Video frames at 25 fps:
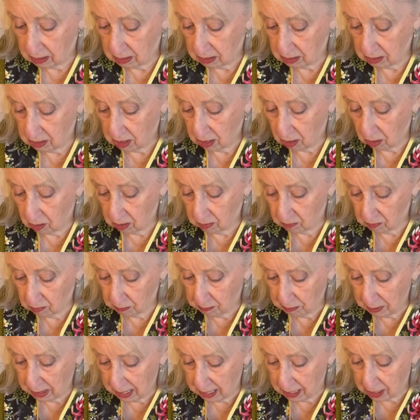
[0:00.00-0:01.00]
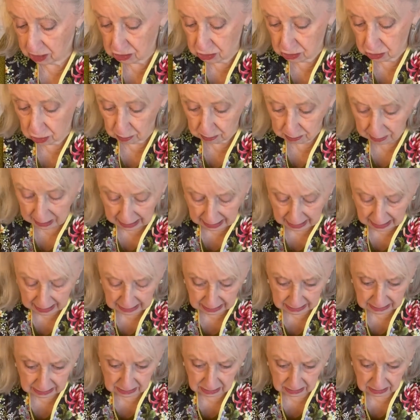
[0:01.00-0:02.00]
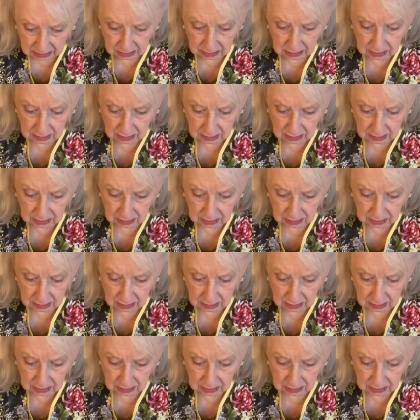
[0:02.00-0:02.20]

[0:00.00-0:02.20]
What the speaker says: Do y'all ever patch your pies?